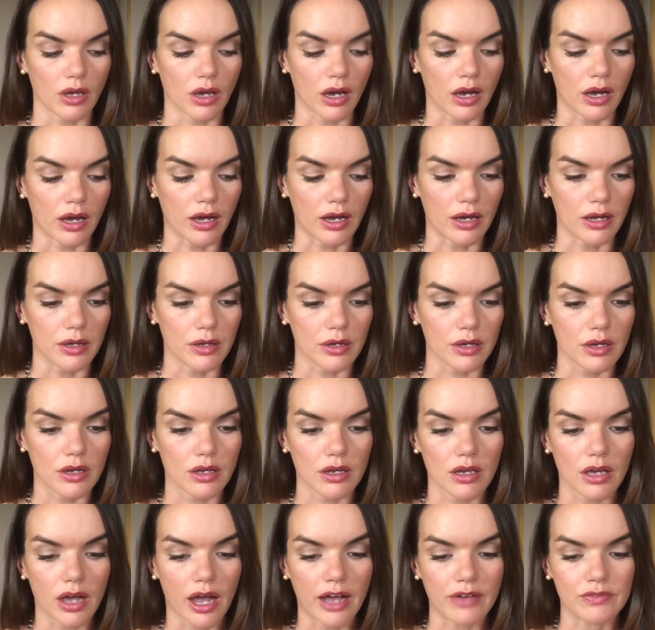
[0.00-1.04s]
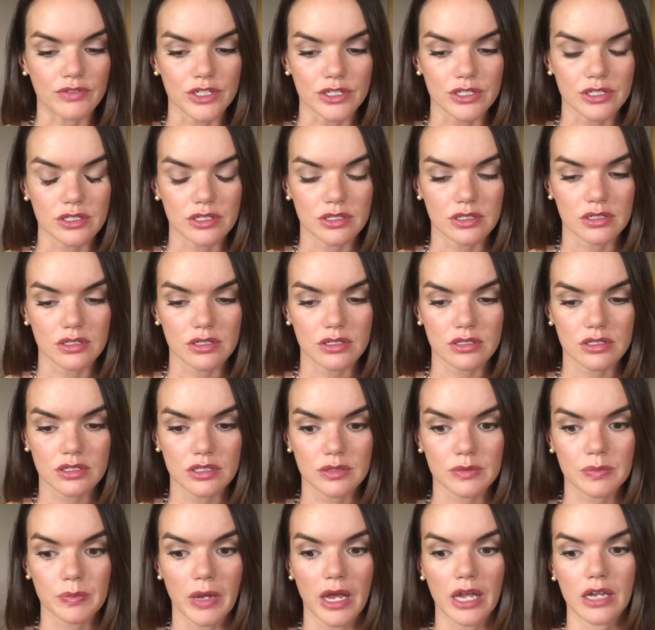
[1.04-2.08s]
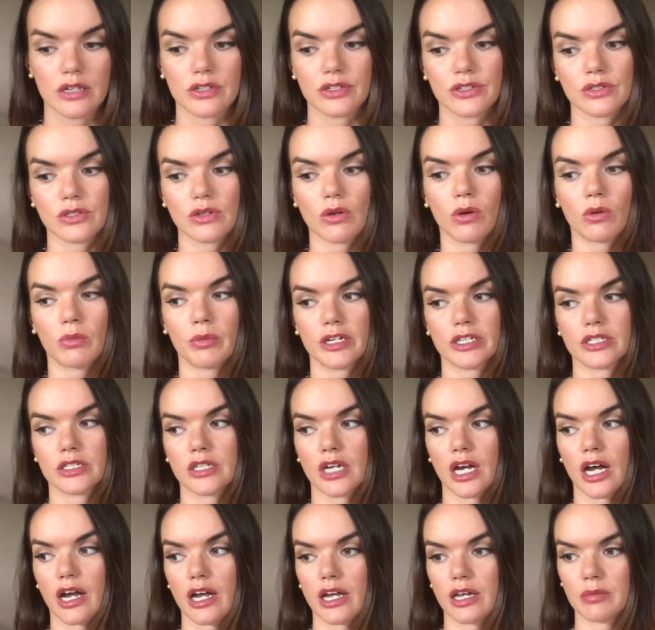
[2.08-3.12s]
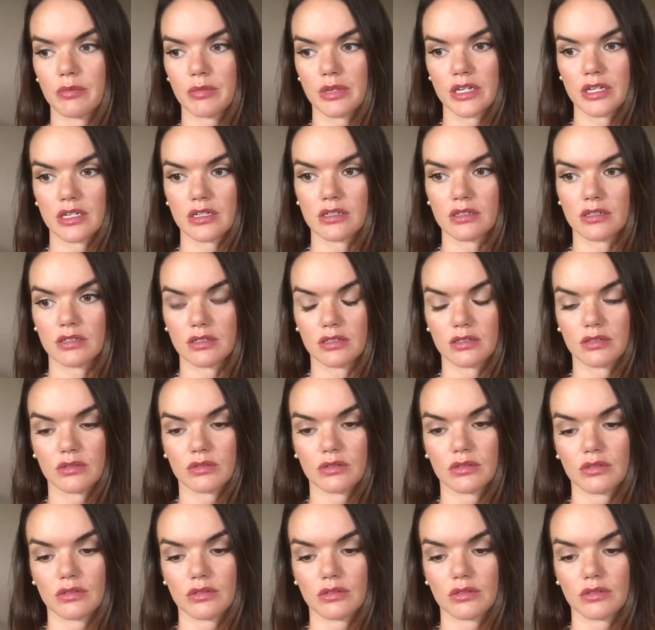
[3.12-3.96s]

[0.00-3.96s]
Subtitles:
I've just spent so much time in